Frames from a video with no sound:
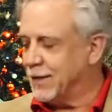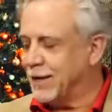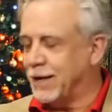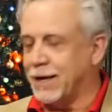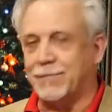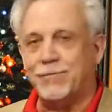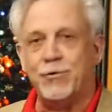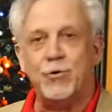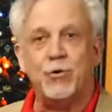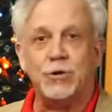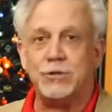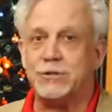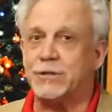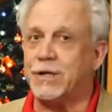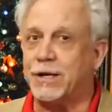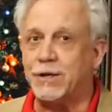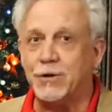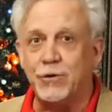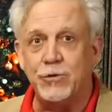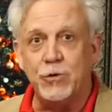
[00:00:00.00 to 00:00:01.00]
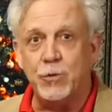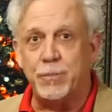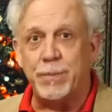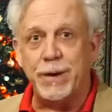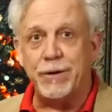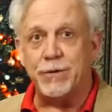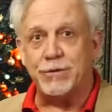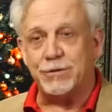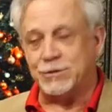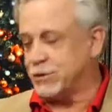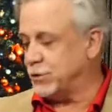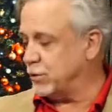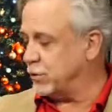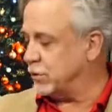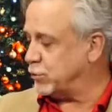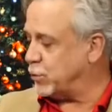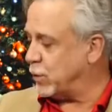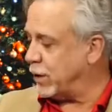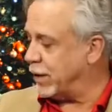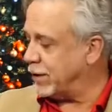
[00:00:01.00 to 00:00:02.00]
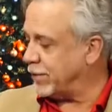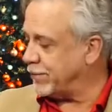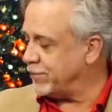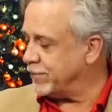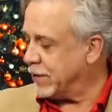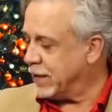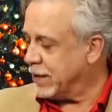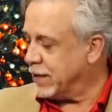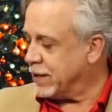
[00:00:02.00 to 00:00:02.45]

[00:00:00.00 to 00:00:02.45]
And of course, I know you parents do as well.